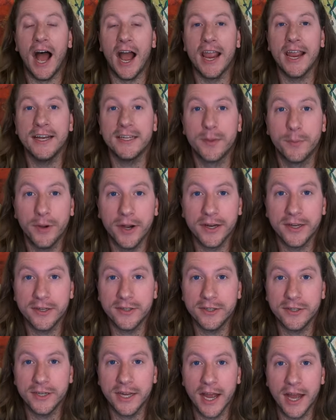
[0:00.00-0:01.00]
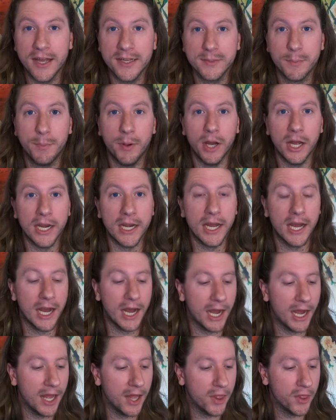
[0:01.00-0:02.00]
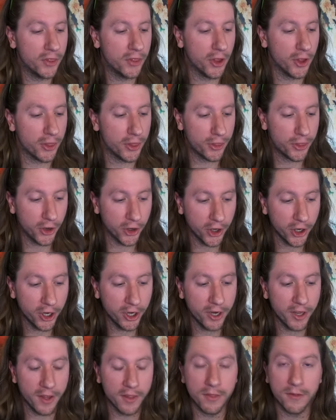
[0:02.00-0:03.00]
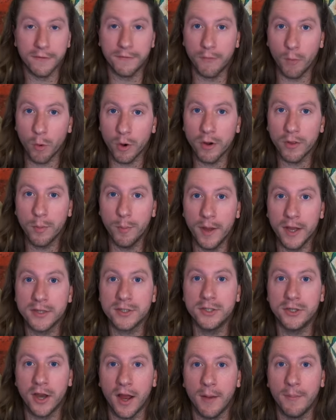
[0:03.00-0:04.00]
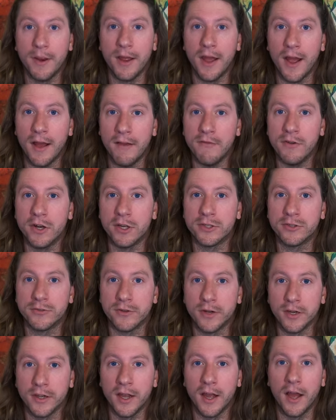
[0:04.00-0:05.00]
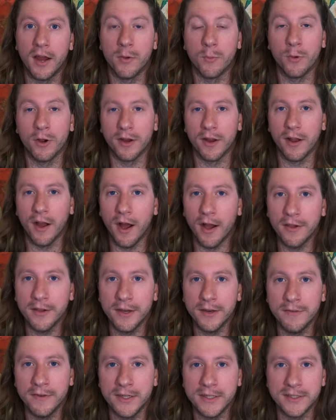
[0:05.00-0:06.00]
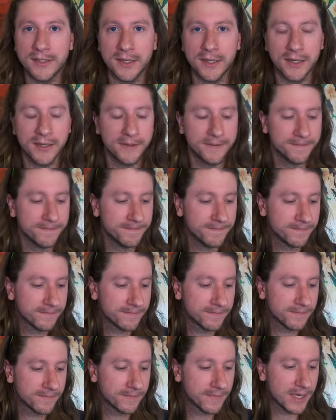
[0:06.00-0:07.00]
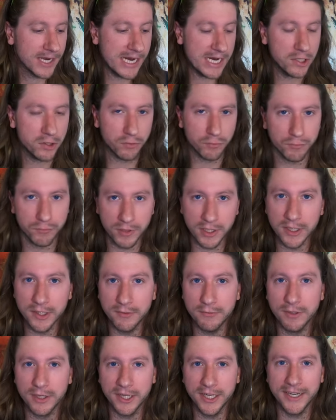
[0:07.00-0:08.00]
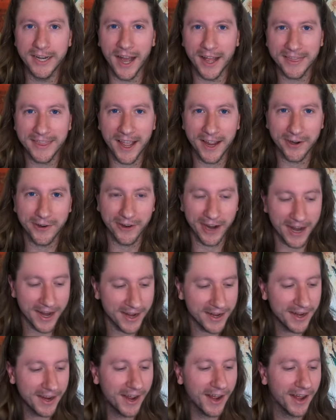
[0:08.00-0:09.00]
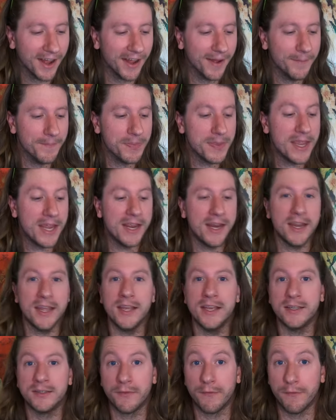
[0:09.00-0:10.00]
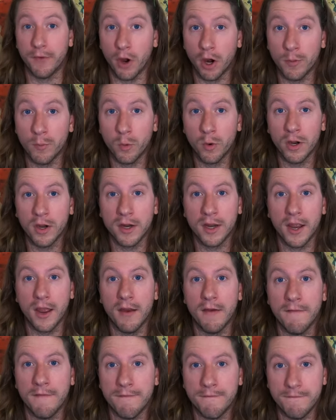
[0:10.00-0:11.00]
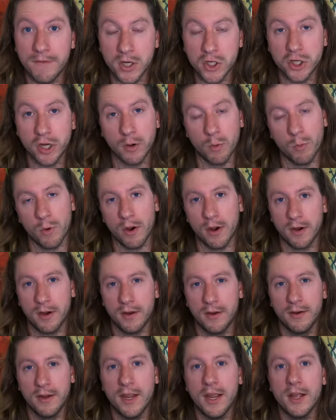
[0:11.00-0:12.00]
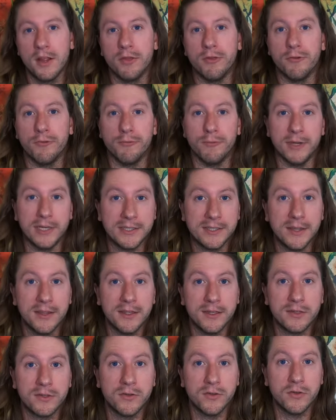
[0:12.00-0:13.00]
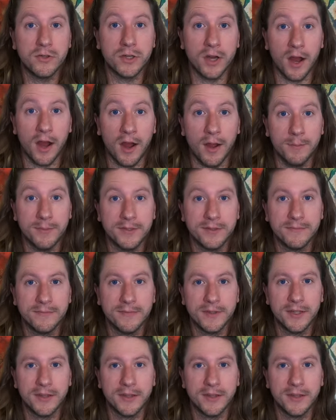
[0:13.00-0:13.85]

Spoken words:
hate to break it to you guys, but the third and the fourth best job to have in Australia on a working holiday visa is really, really not that great. It is farm work and fishing work. The reason these jobs